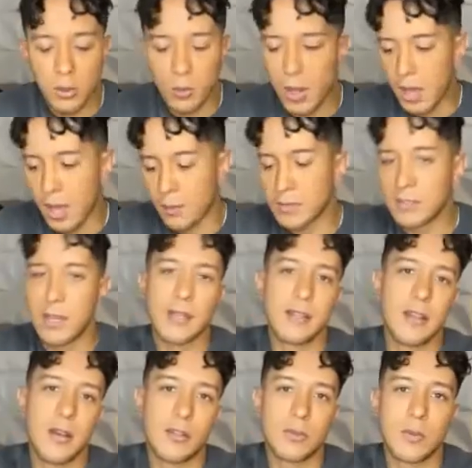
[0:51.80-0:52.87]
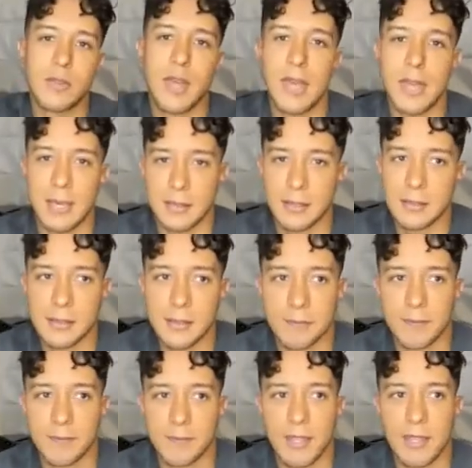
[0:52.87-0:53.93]
I was diagnosed with AIDS
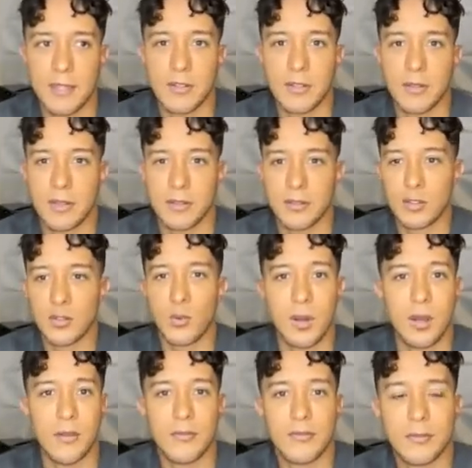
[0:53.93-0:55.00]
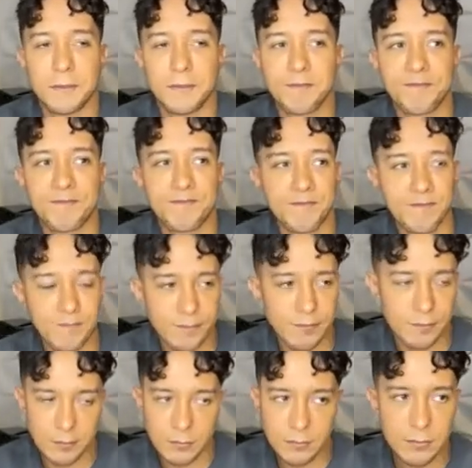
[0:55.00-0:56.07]
in 2012.
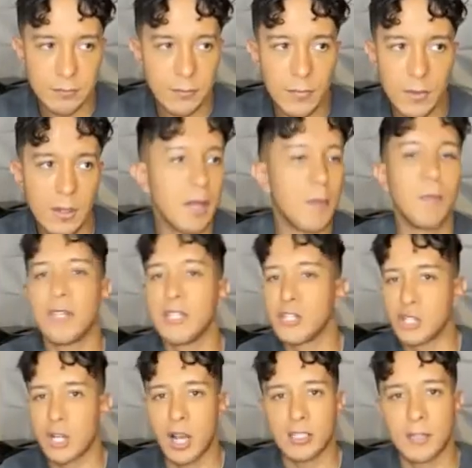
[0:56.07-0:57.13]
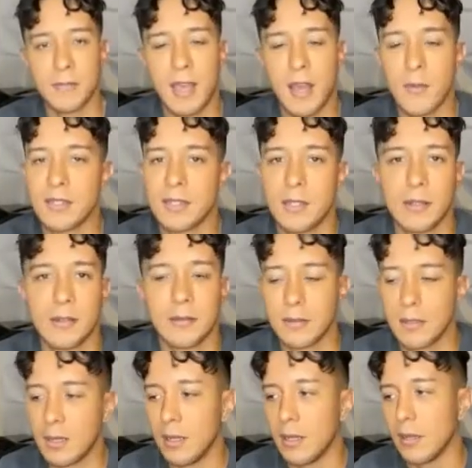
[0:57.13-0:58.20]
Complete shock to me. I was in a
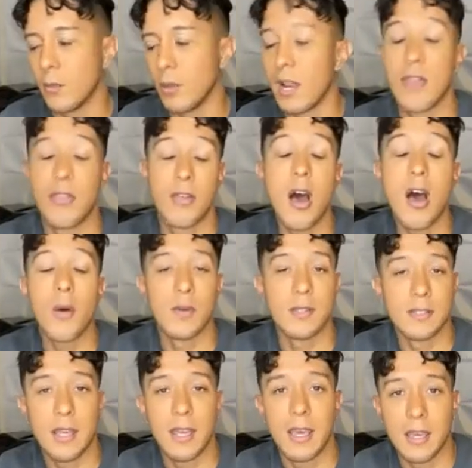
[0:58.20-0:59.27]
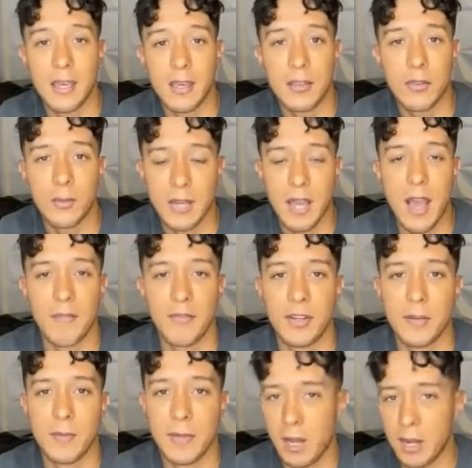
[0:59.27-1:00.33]
what I thought was a
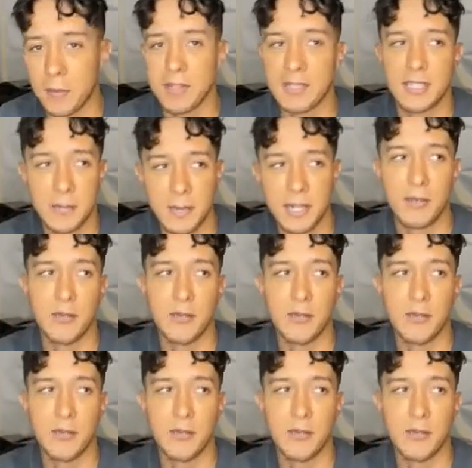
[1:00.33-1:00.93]
3.5-year monogamous committed